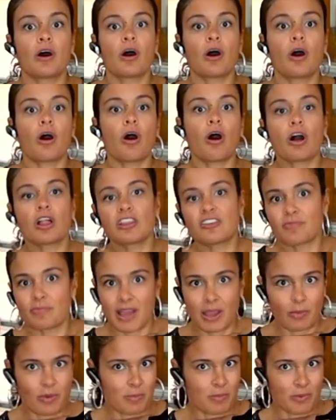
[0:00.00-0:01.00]
all of
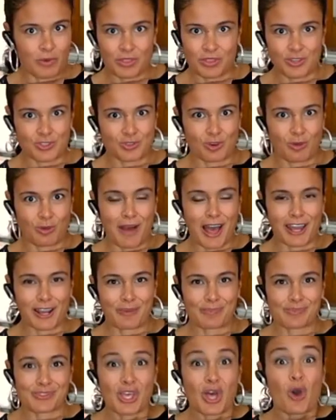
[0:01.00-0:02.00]
my Women with Control
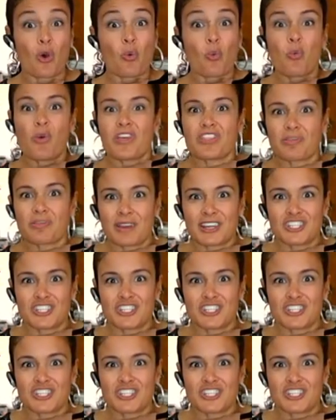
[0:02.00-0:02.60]
bottoms, with my